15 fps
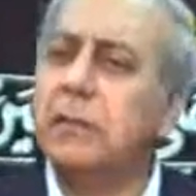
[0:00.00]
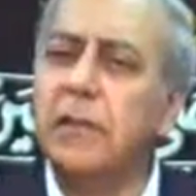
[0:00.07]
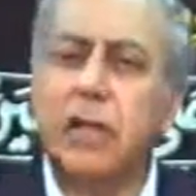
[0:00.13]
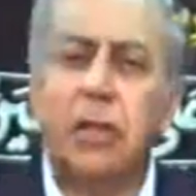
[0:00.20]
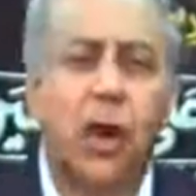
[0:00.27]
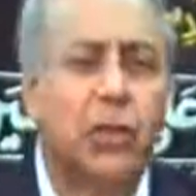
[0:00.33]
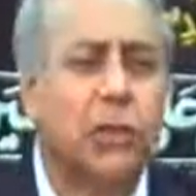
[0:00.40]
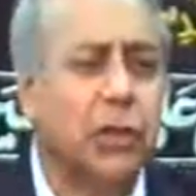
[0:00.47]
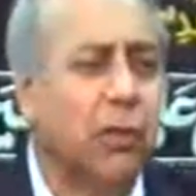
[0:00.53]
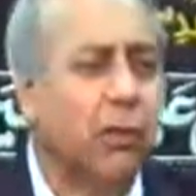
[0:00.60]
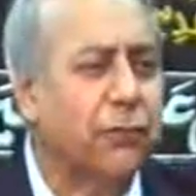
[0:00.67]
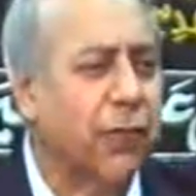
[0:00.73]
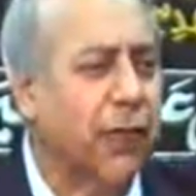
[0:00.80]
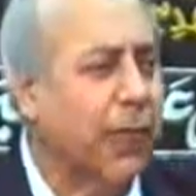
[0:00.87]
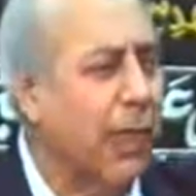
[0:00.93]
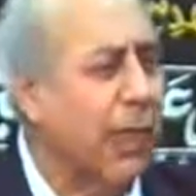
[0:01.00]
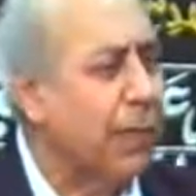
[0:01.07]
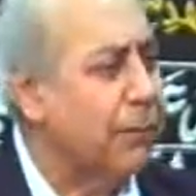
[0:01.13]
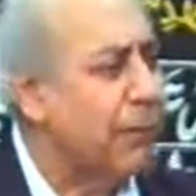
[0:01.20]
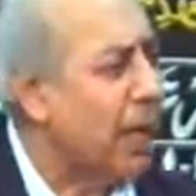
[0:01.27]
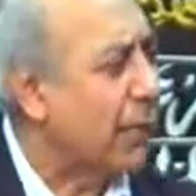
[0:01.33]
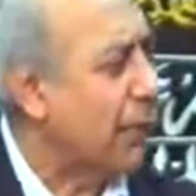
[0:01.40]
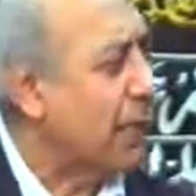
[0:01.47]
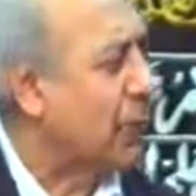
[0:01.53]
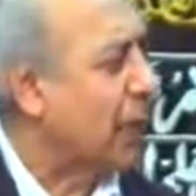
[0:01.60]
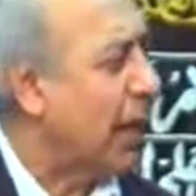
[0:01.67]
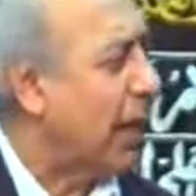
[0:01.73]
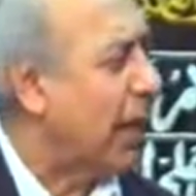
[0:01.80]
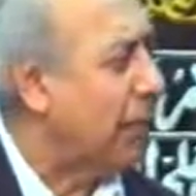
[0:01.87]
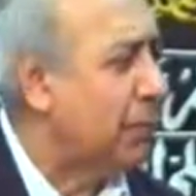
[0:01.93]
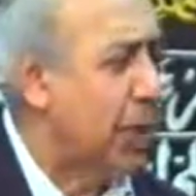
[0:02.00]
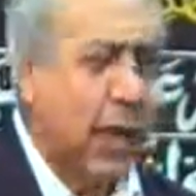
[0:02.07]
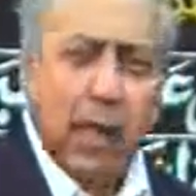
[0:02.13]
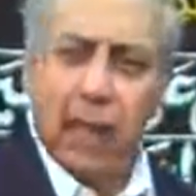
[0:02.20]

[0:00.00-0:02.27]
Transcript: the daughter of Ali ibn Abi Talib.